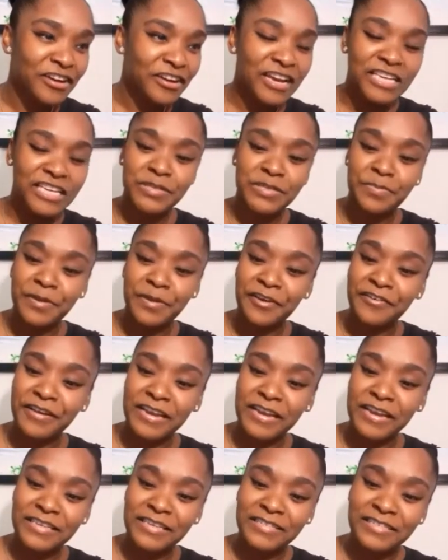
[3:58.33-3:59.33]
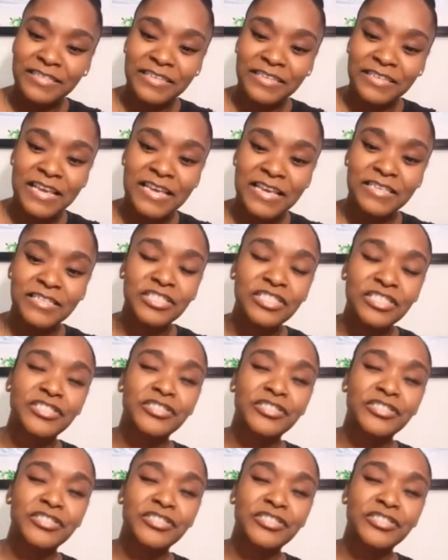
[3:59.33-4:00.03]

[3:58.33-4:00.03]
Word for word: experience is